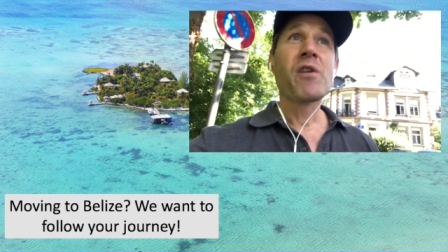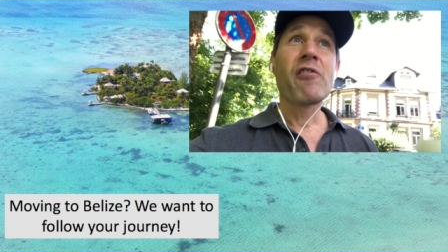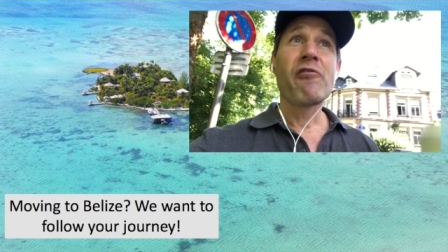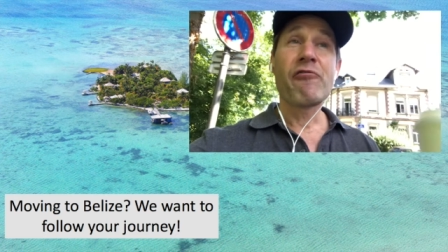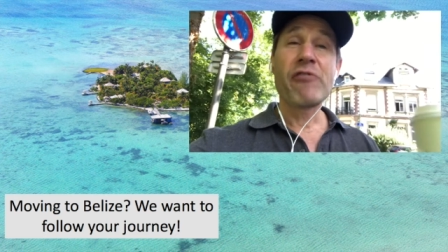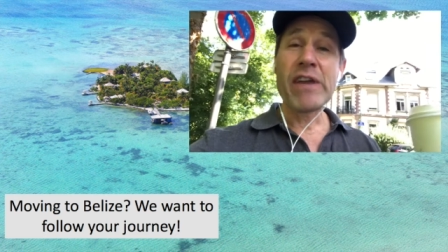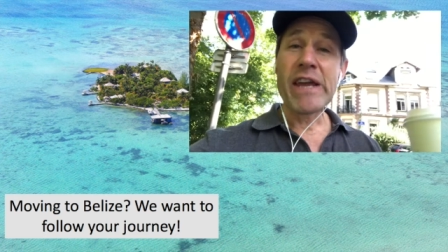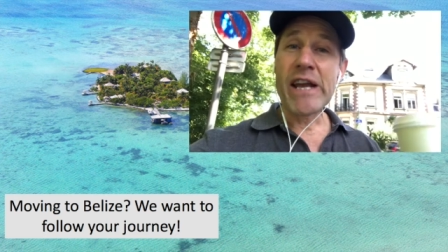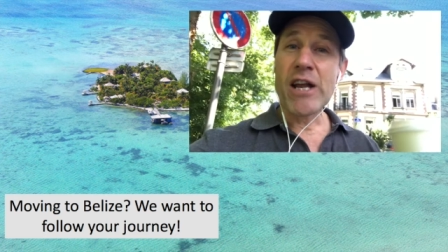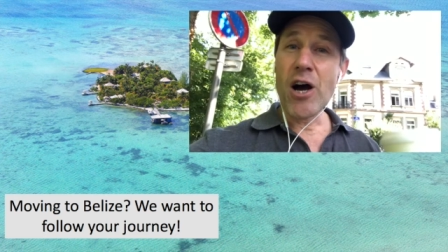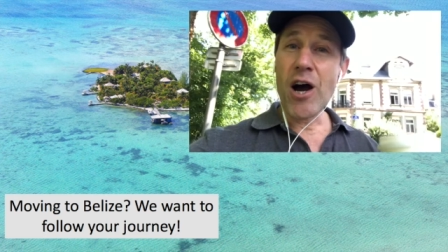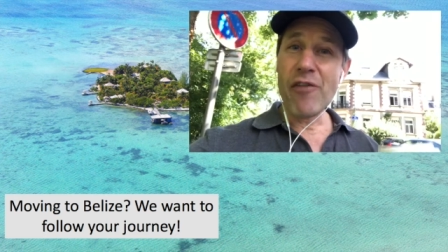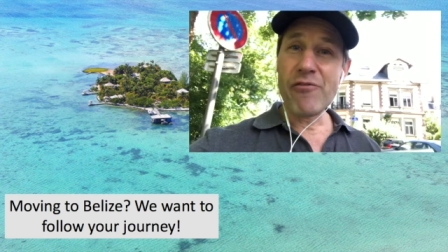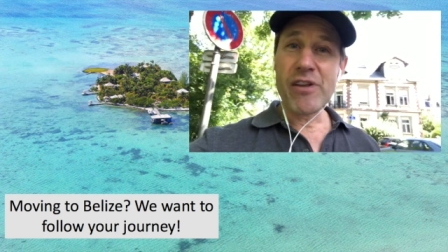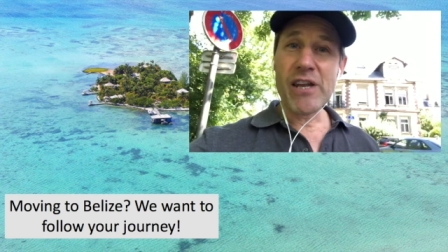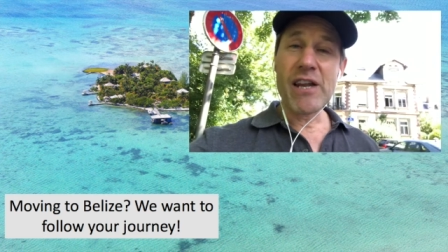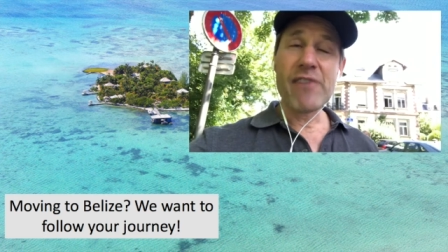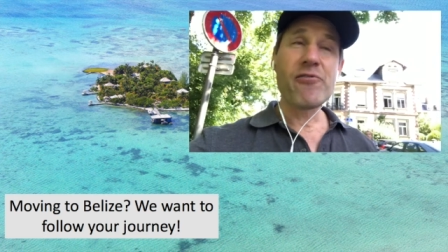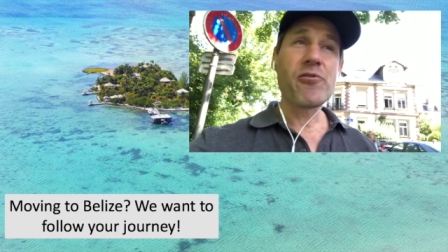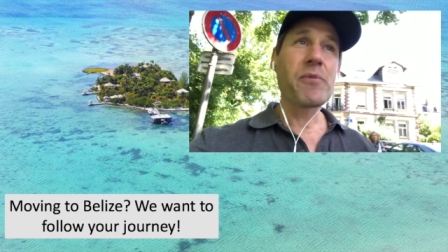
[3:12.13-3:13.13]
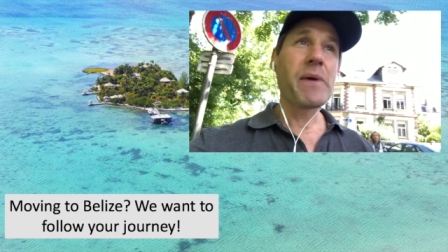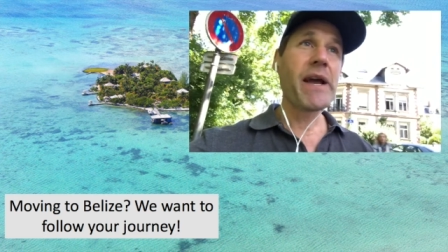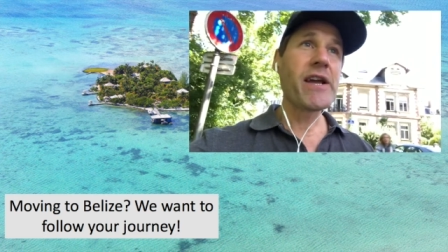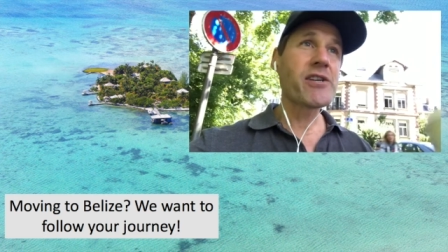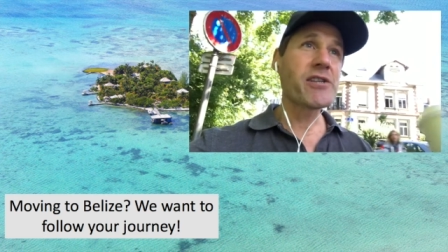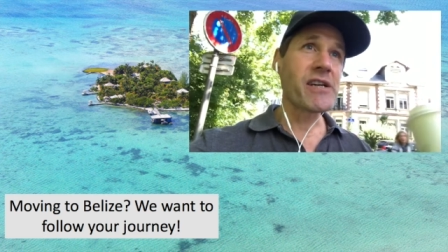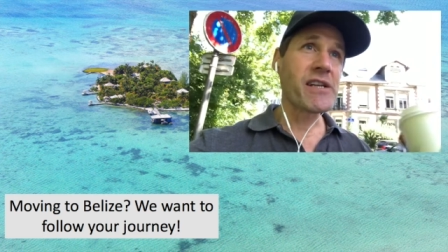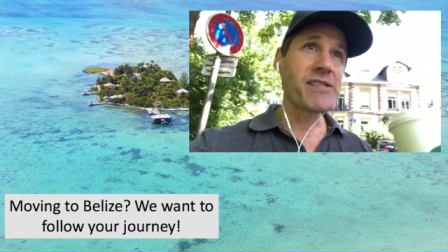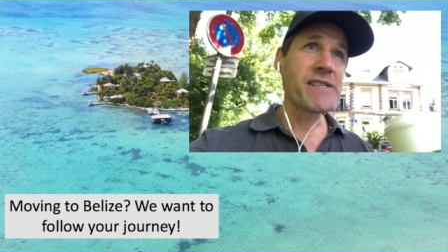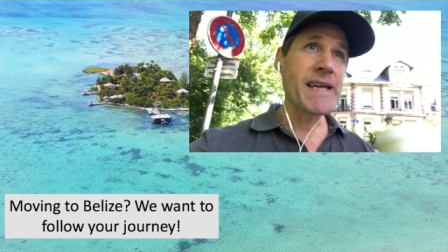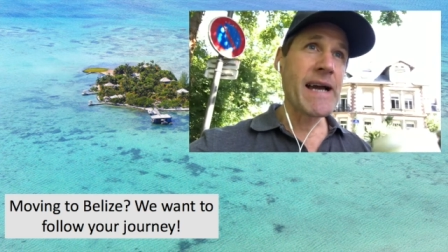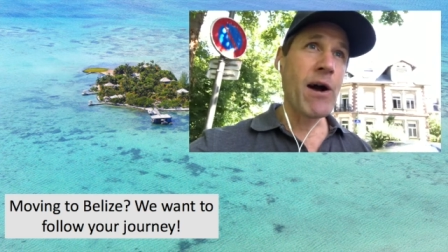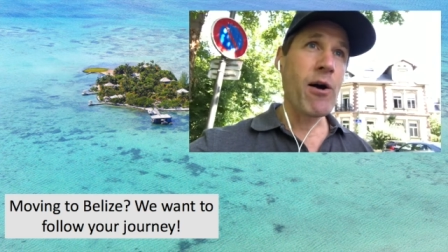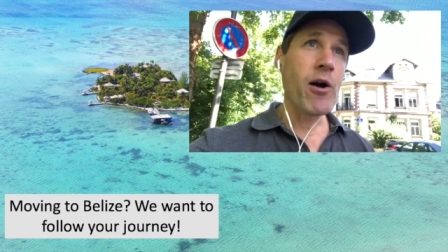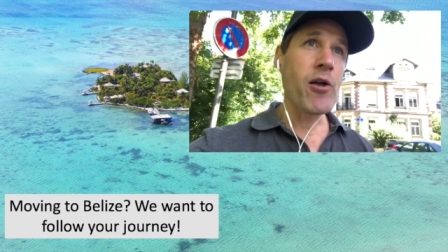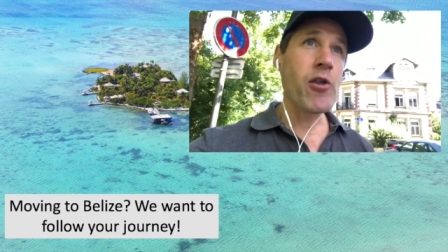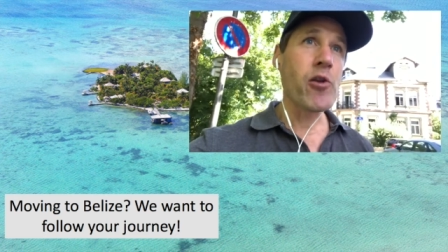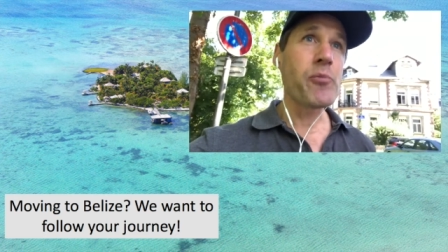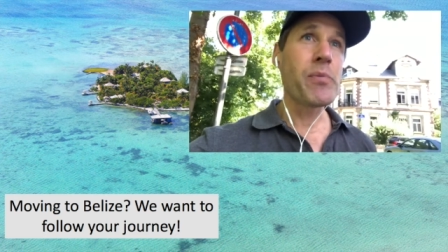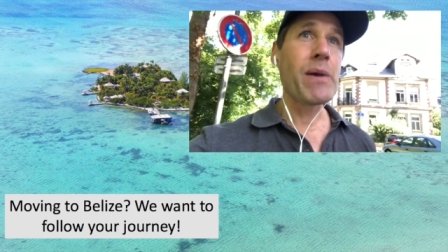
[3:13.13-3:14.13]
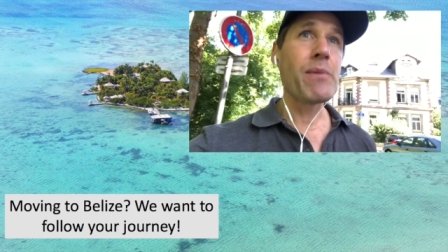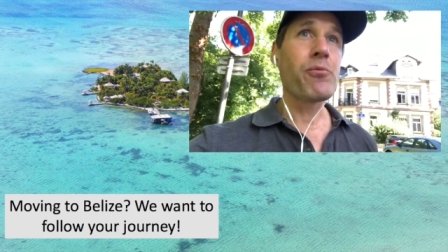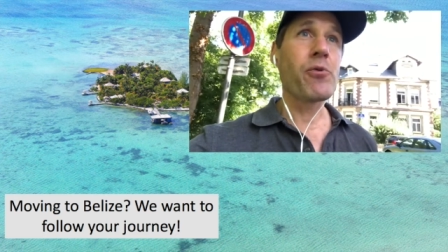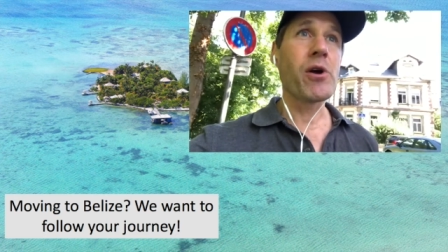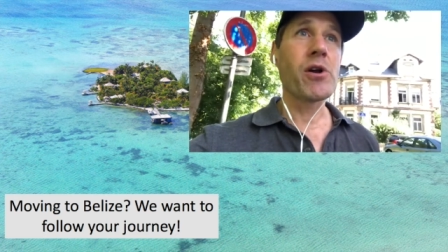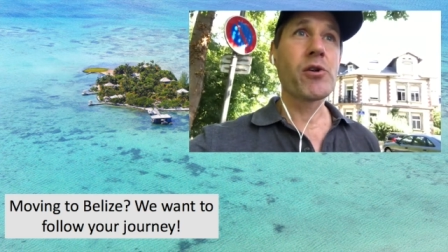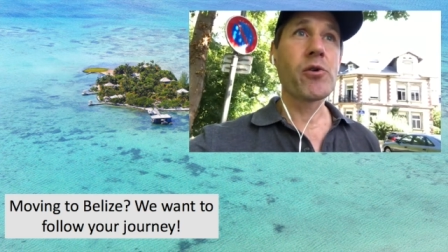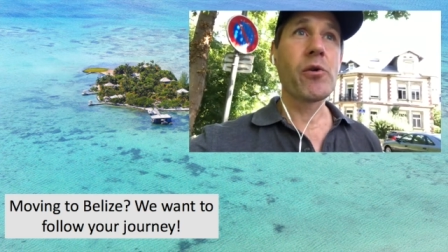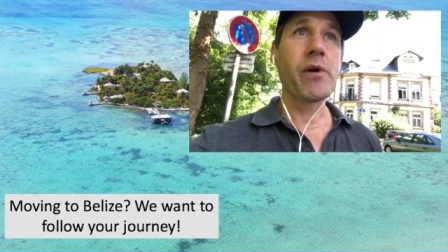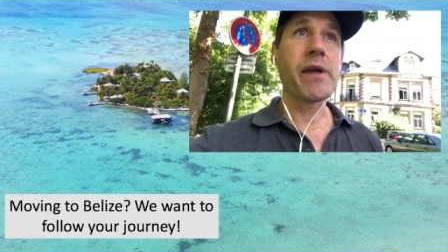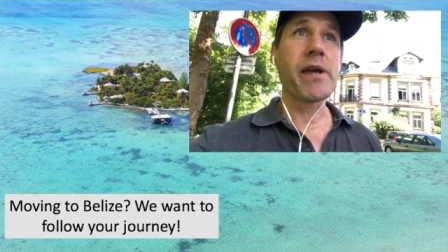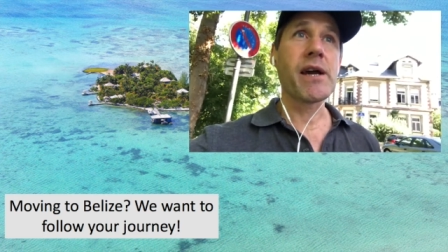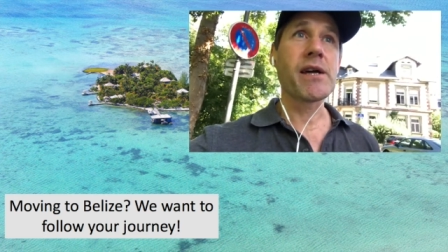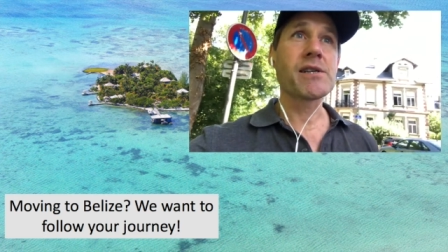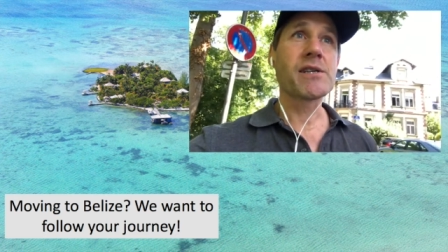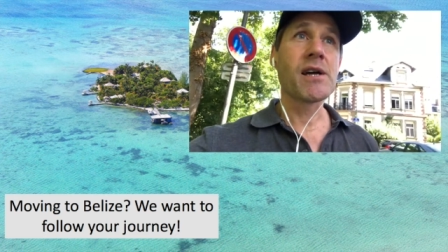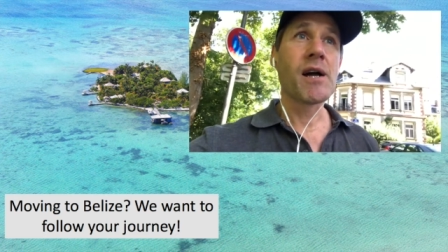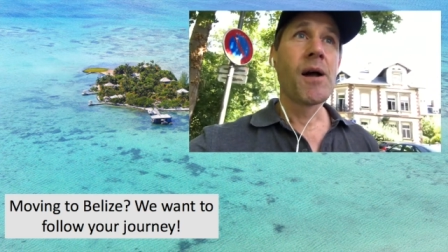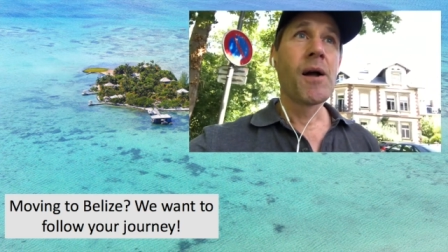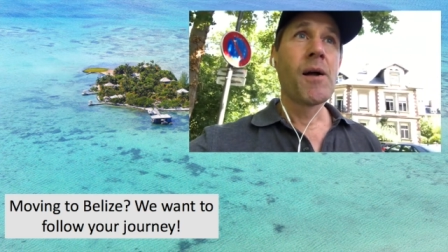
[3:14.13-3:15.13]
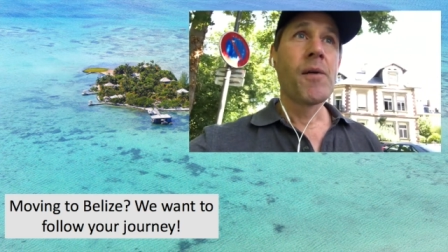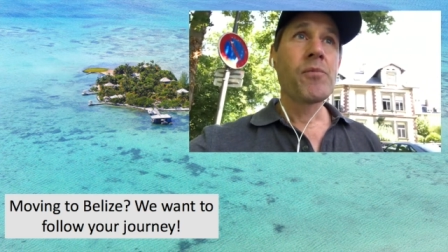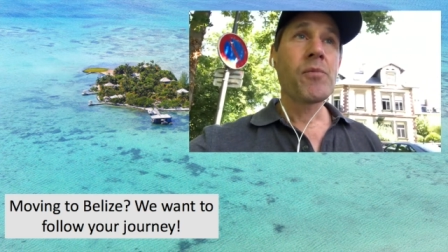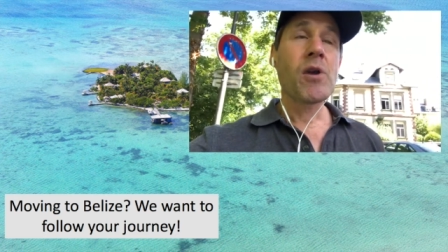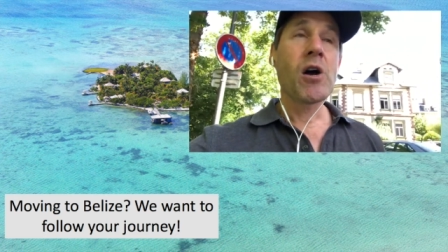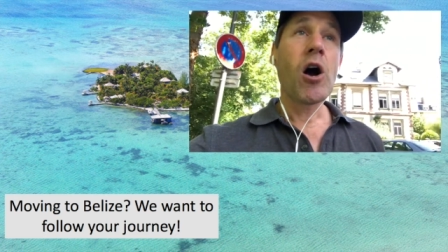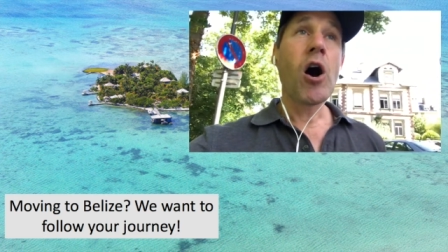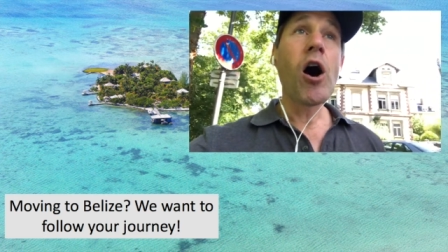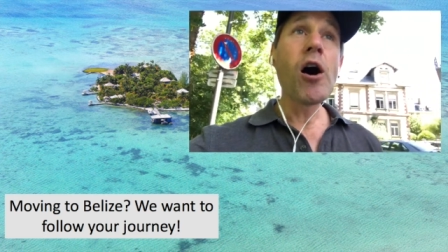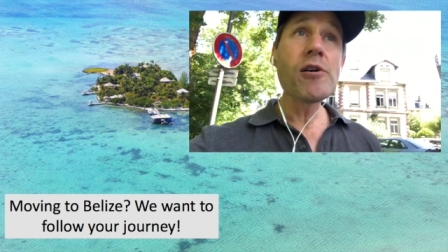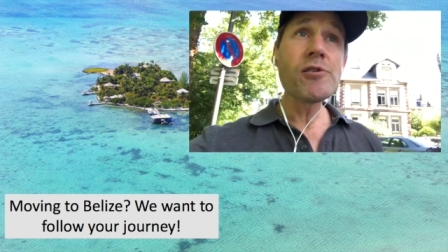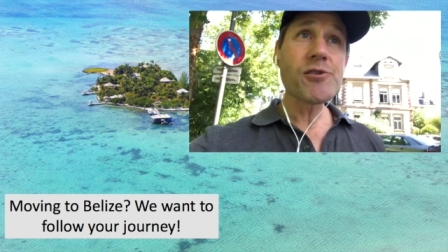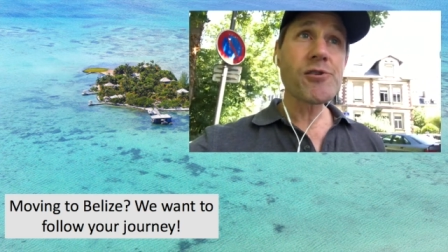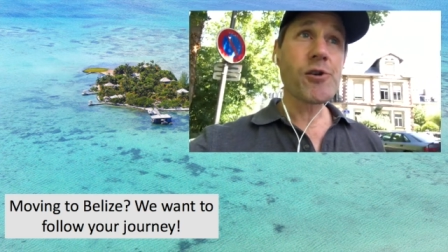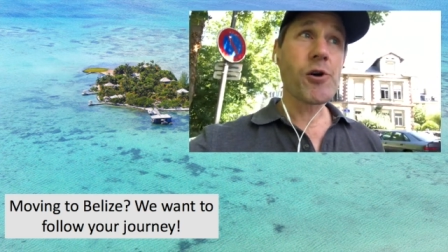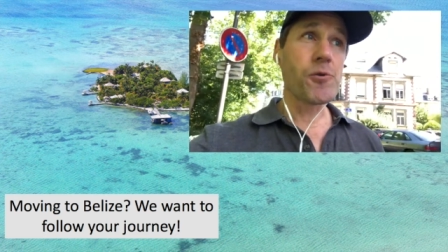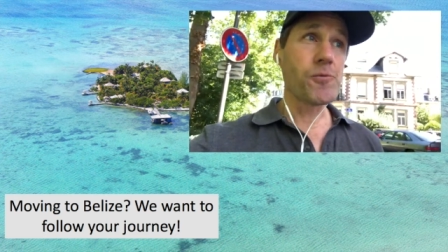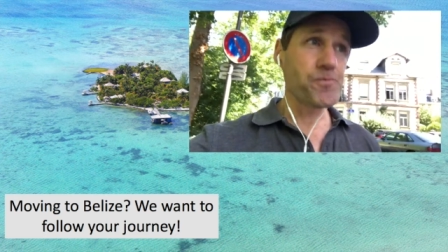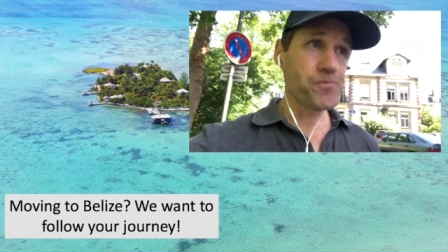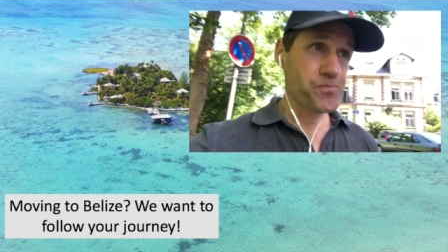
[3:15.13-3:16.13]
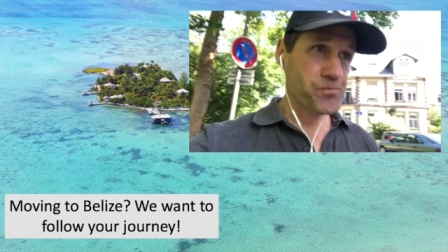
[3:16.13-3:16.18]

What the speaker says: feed off that information and see how other people are doing it. Now also,